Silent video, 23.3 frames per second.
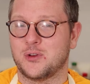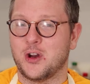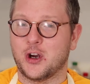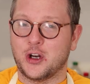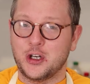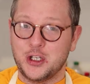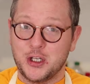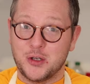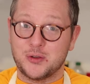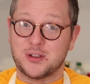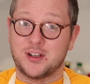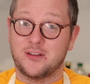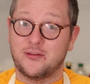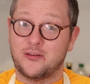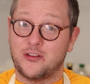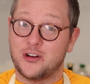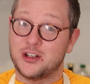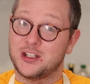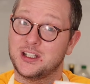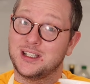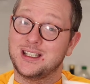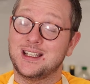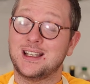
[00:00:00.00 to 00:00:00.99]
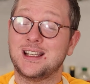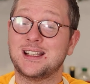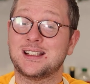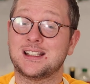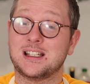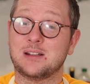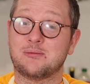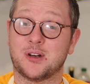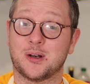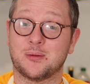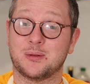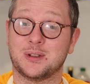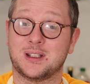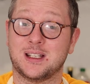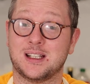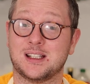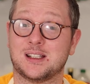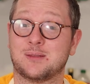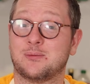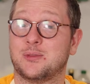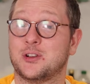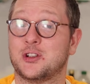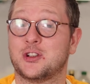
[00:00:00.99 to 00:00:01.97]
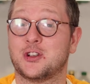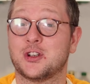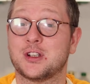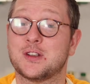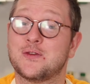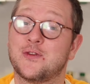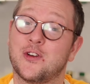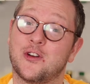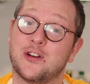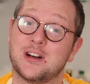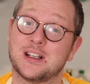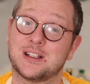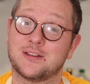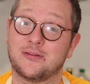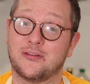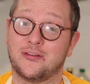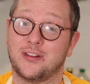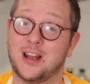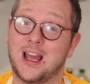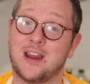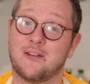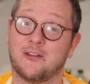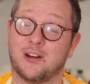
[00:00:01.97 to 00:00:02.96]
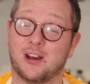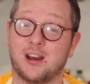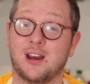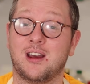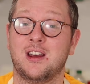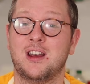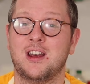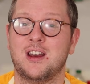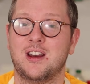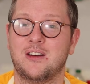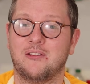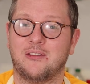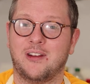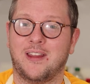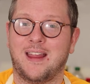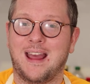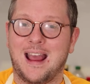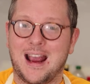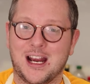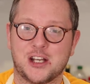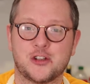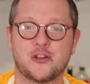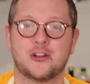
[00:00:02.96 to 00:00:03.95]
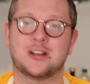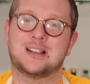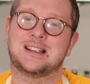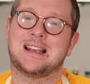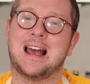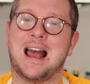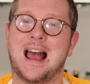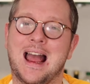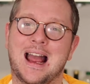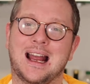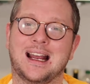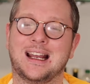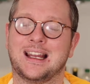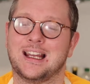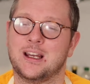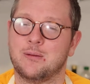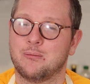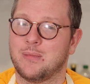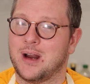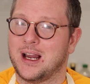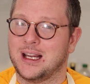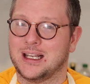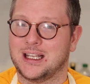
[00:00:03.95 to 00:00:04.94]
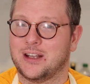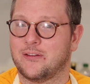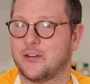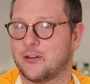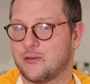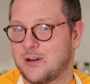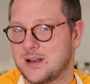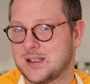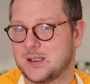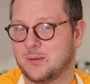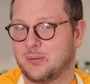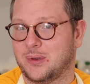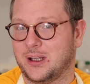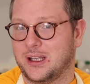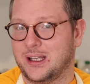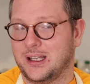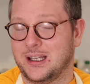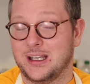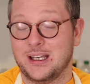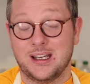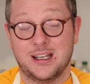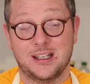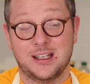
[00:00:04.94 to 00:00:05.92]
We're not going to use it for its yeasted properties, but just for its flavour, for the extra tang it might give a recipe.